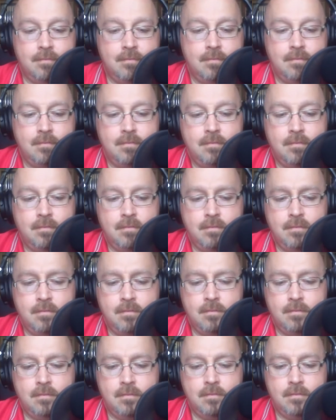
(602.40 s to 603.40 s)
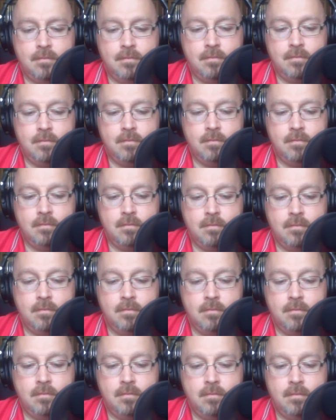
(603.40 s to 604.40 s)

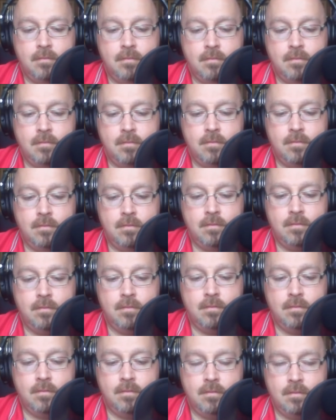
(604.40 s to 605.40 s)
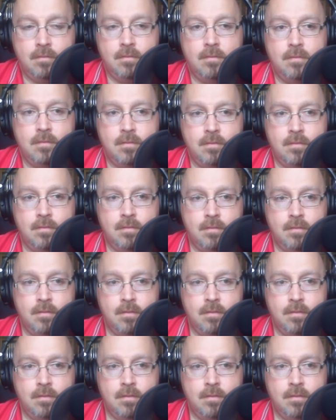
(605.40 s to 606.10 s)
No words are spoken by the person on screen.